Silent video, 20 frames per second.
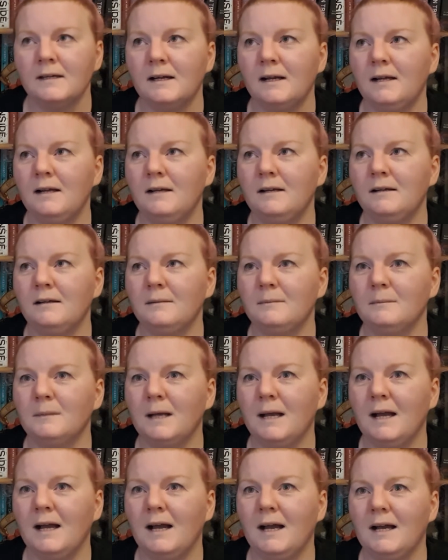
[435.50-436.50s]
And
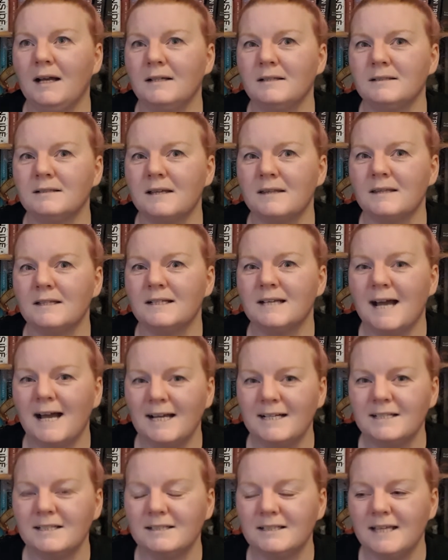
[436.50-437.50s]
the
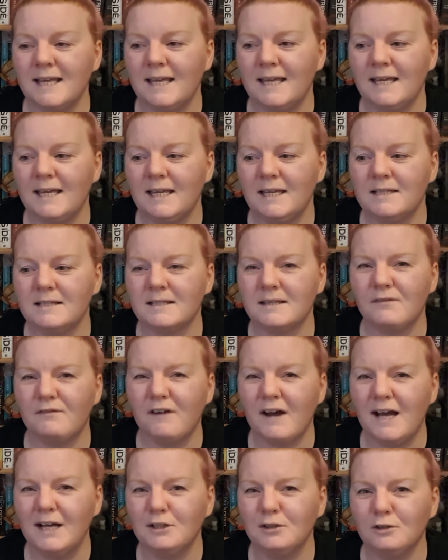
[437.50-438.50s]
title is The
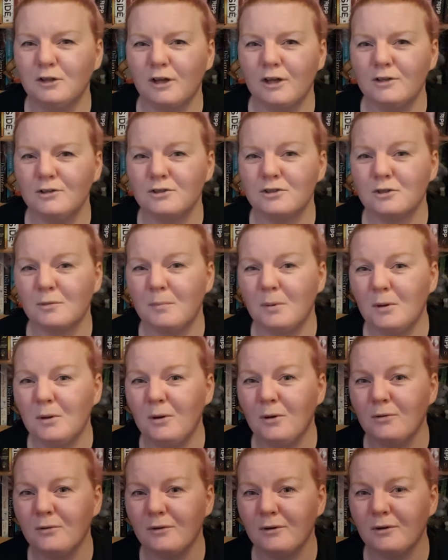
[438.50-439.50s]
Final Girls
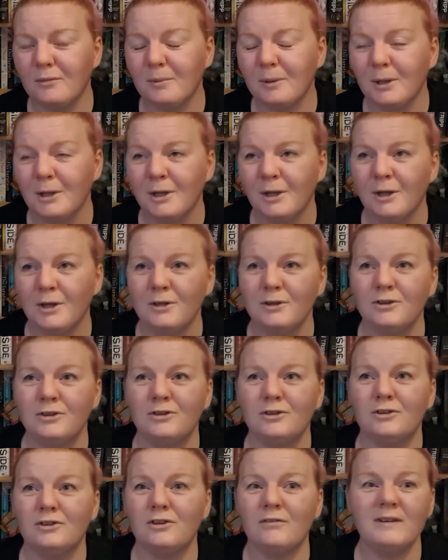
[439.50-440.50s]
Support Group.
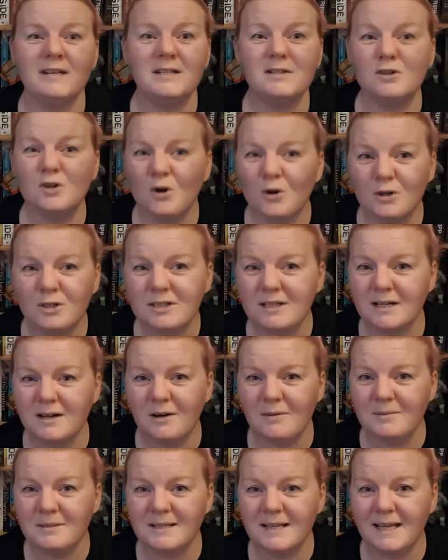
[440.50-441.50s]
There is no
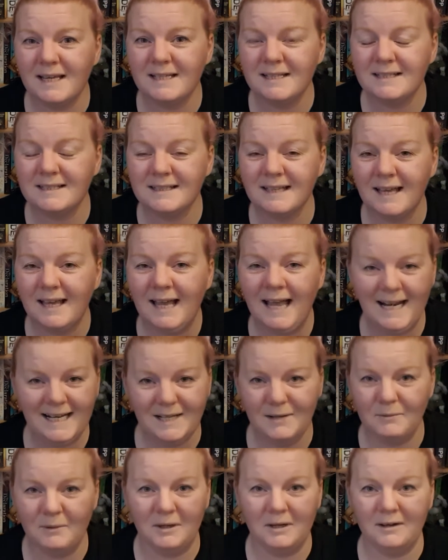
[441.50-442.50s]
synopsis
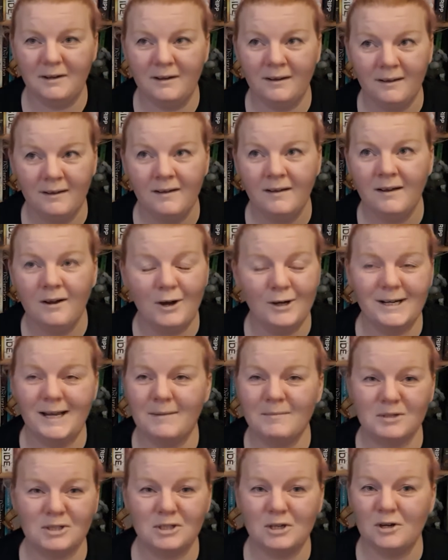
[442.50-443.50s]
anywhere on
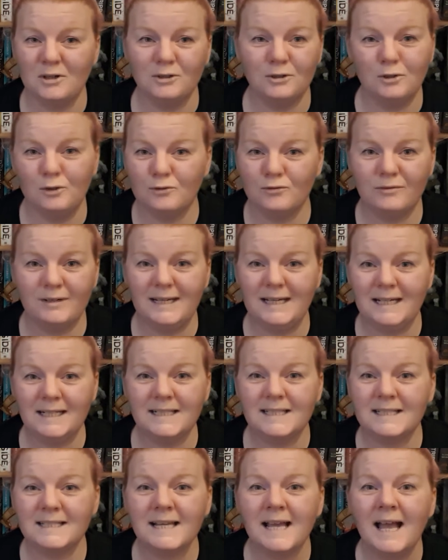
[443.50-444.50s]
Amazon,
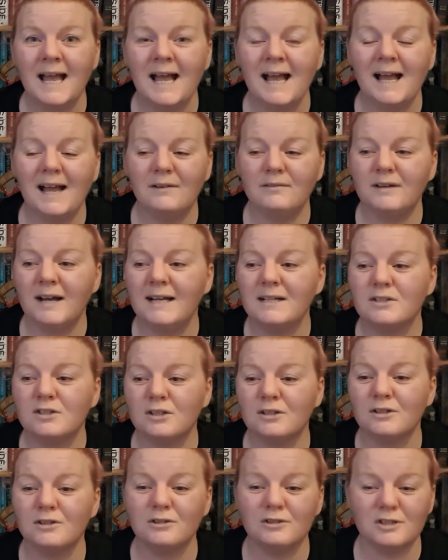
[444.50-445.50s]
Goodreads. I've had
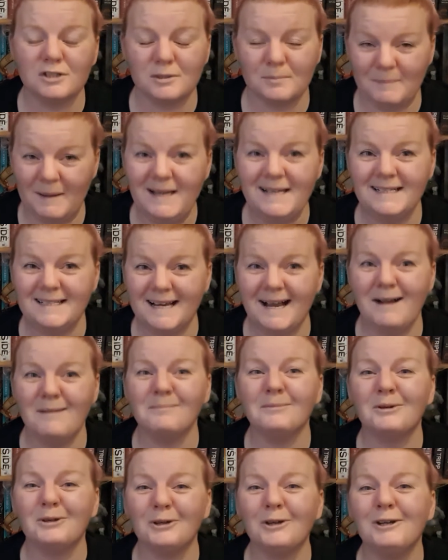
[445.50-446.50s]
to spend
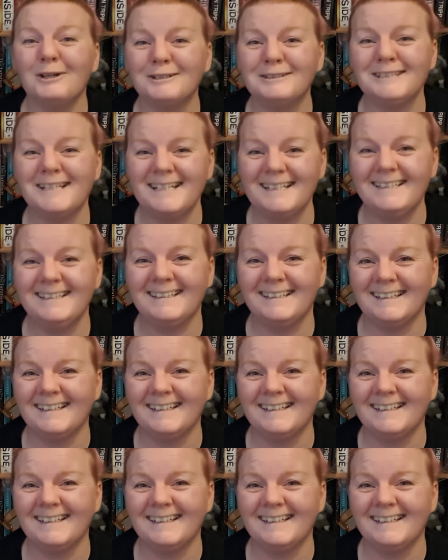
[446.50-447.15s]
time Googling,